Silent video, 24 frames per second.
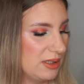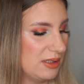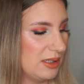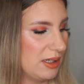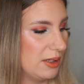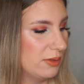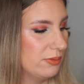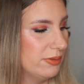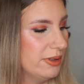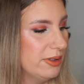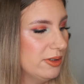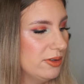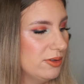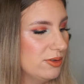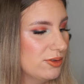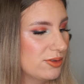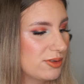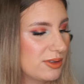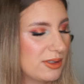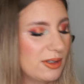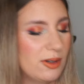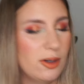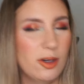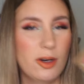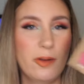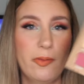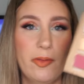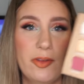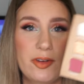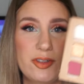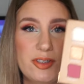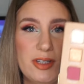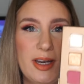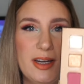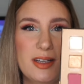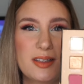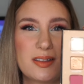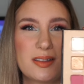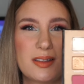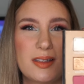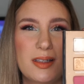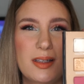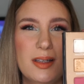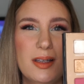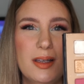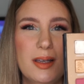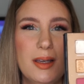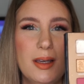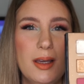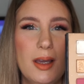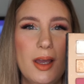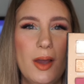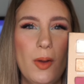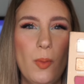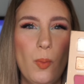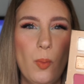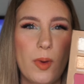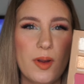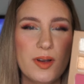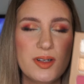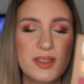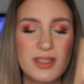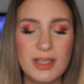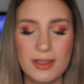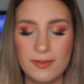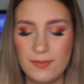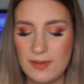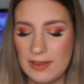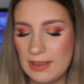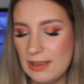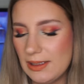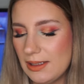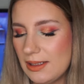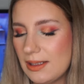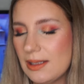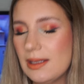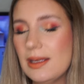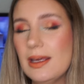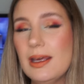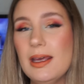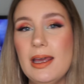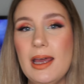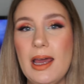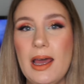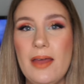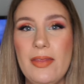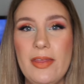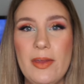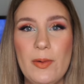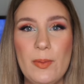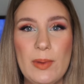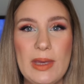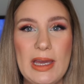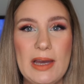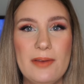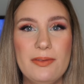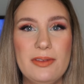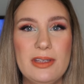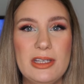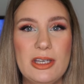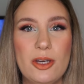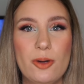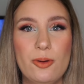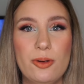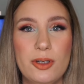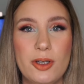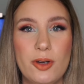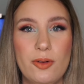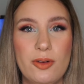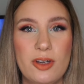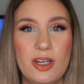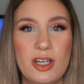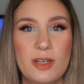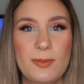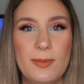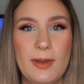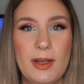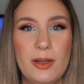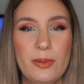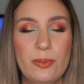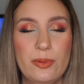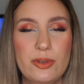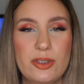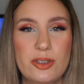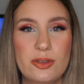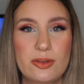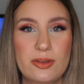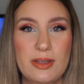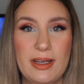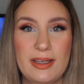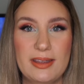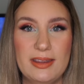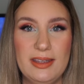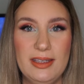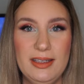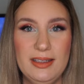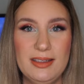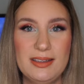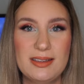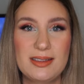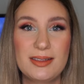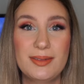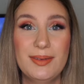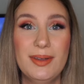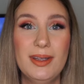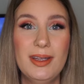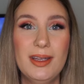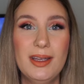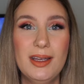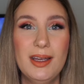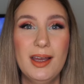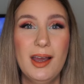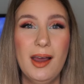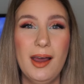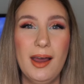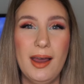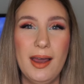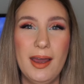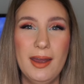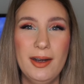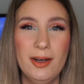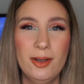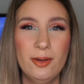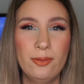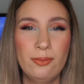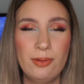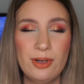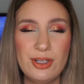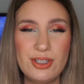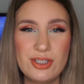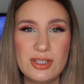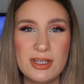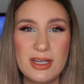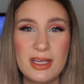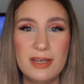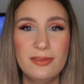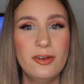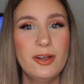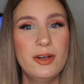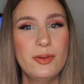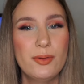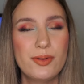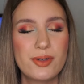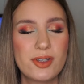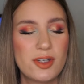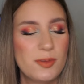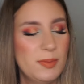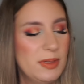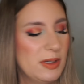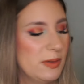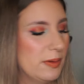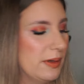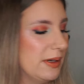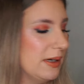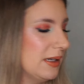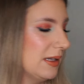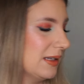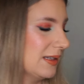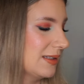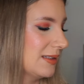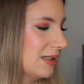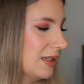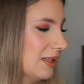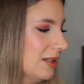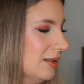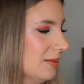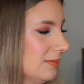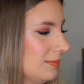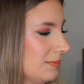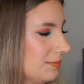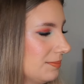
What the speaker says: I only used all of the shades once, I think. And then we have the Going Coconut palette, which looks like this. And originally I thought it was going to be quite easy.